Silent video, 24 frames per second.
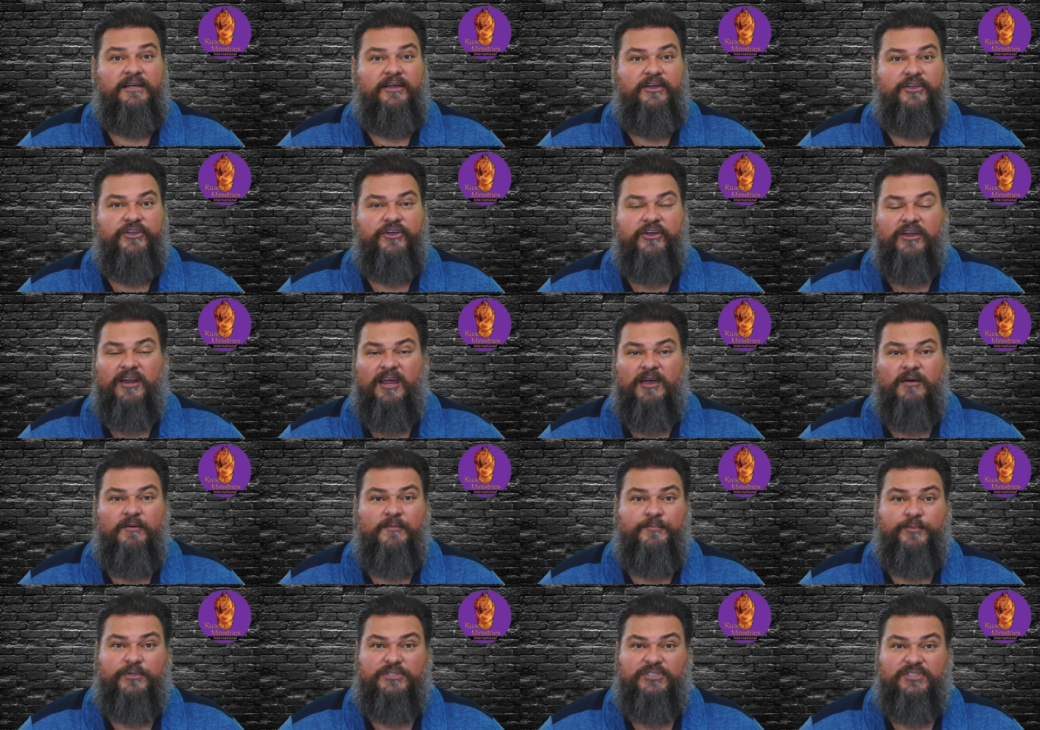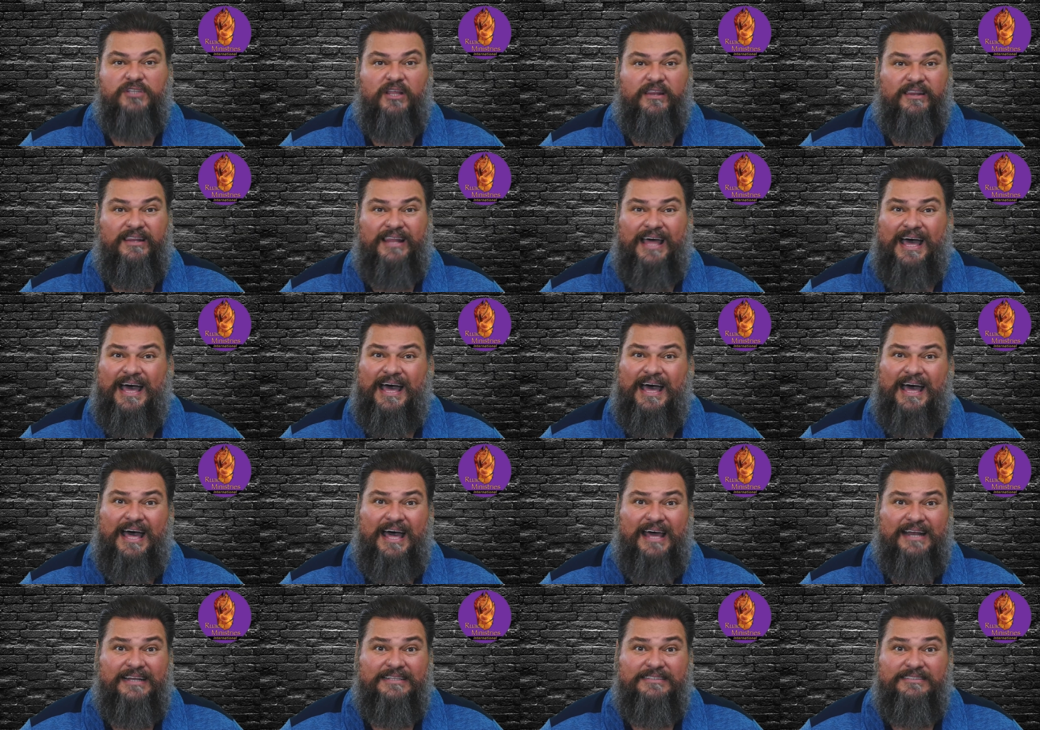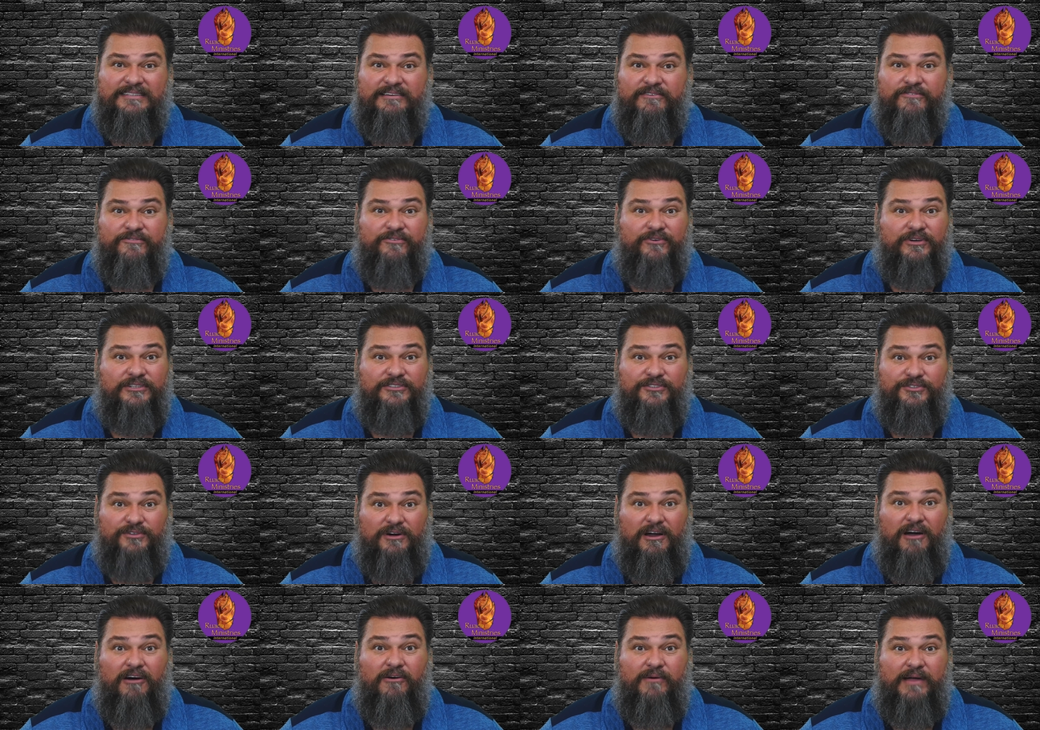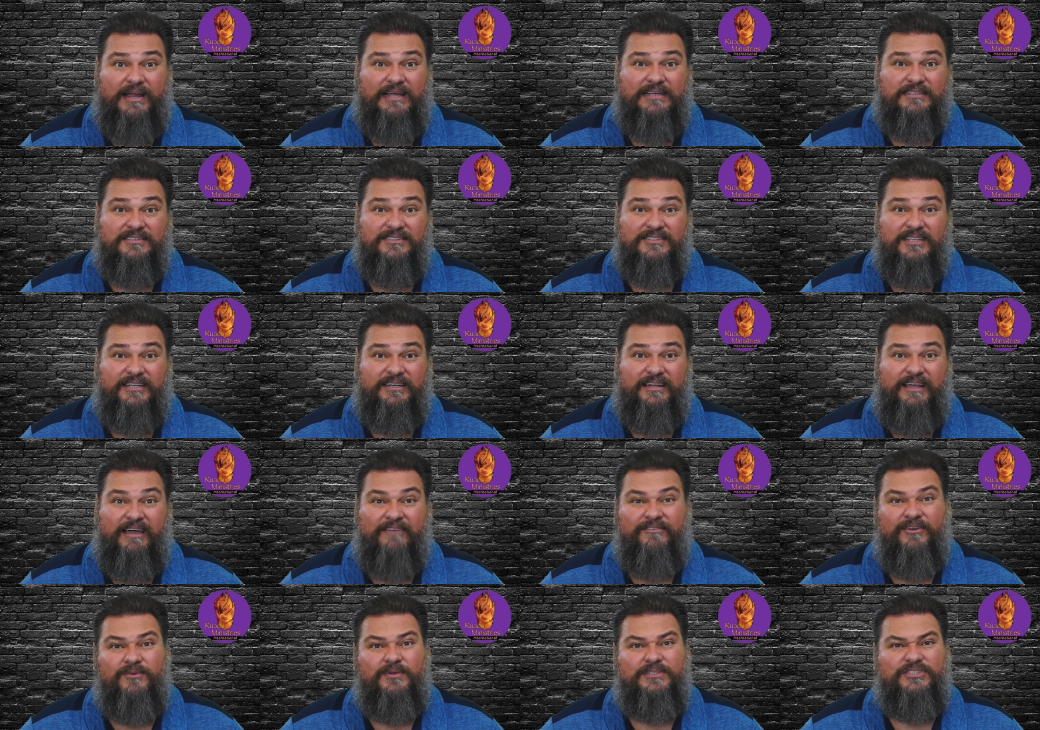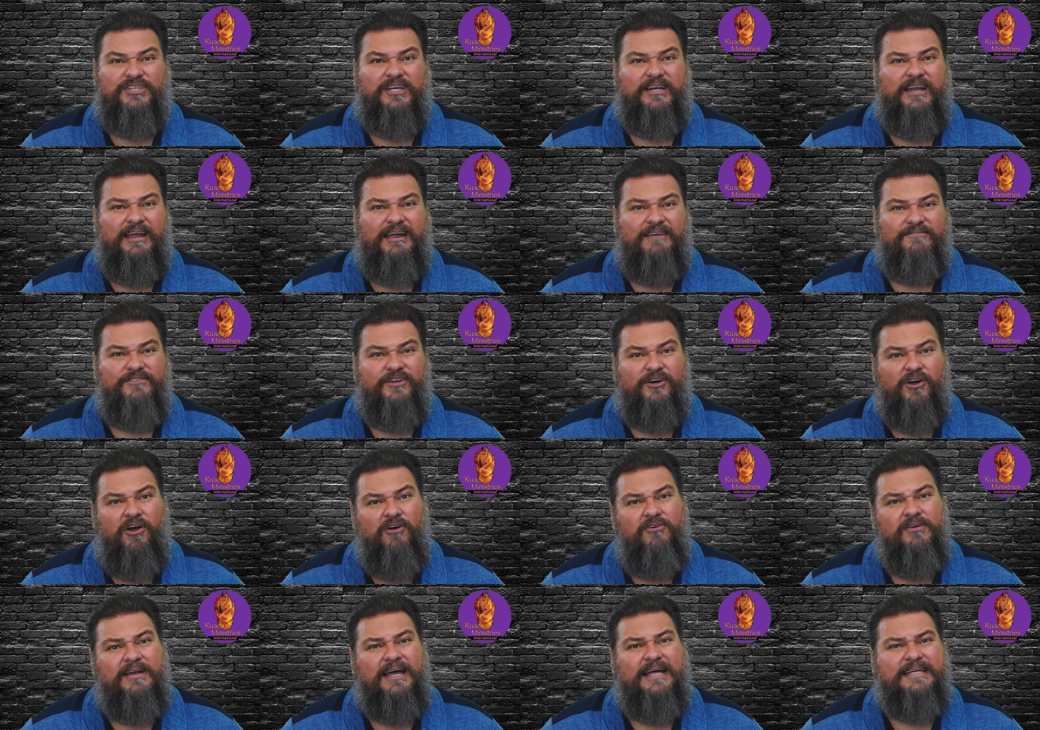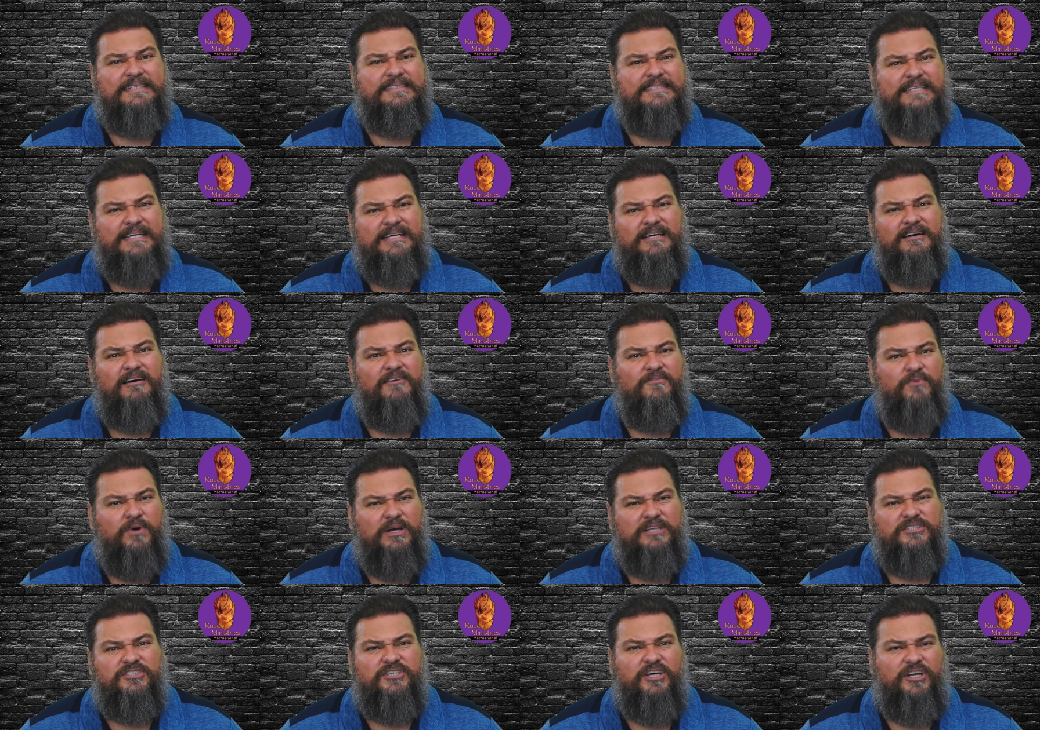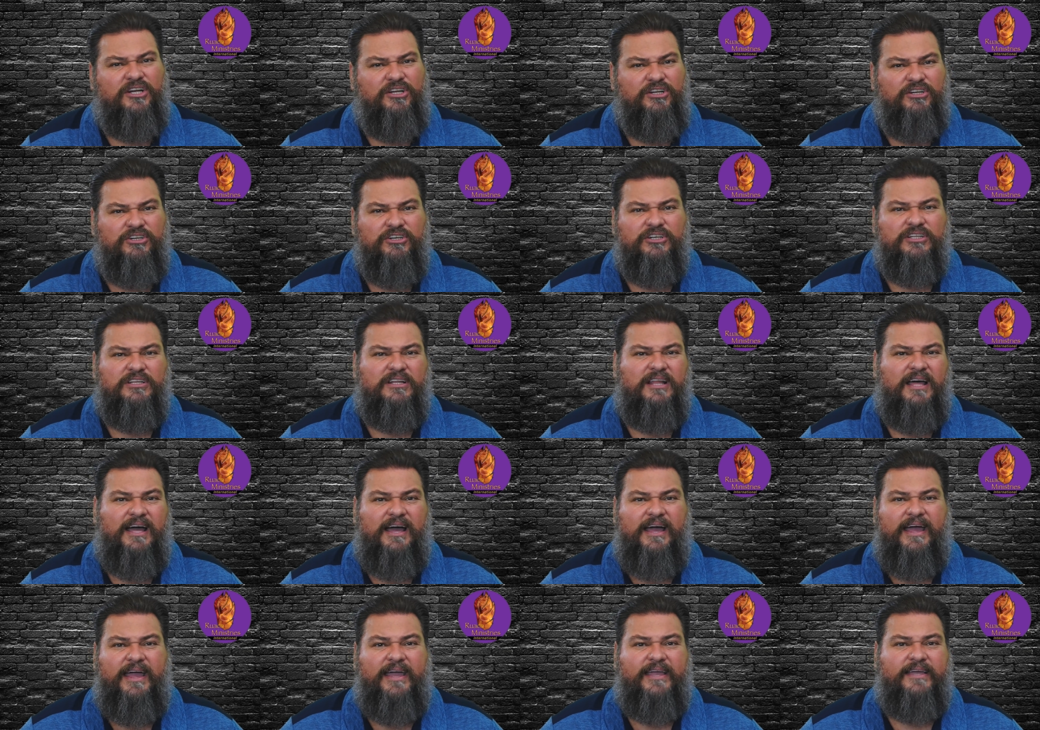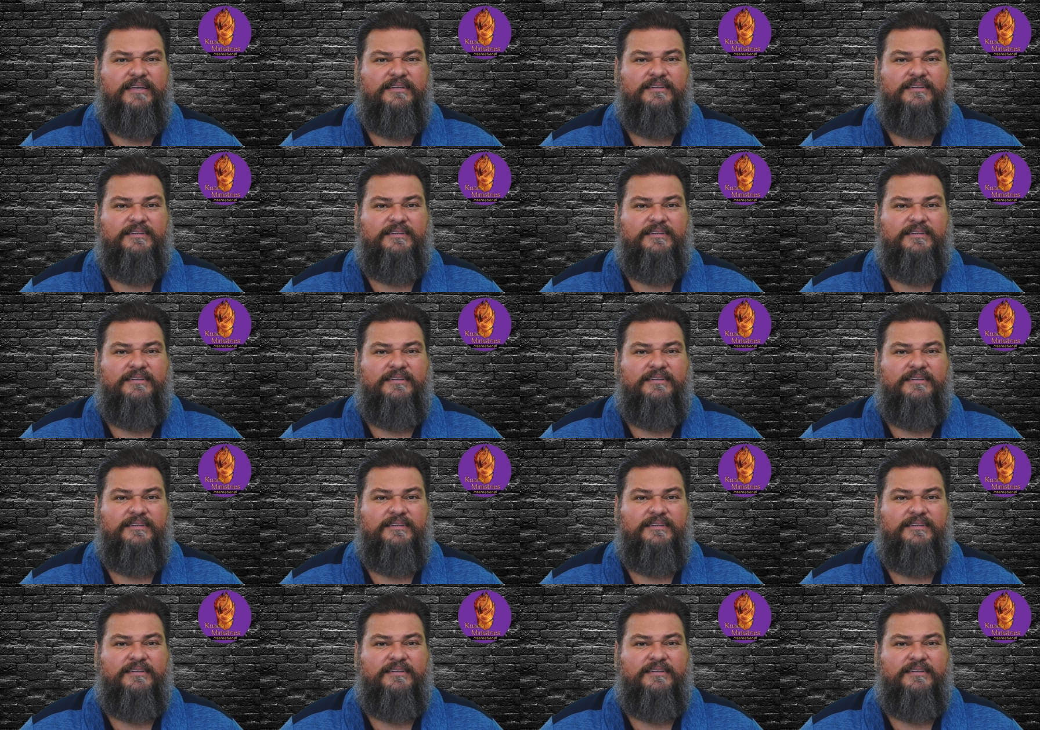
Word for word: you're going to come up with a lot of different drawings, and everyone's going to have their own idea of what it's going to look like.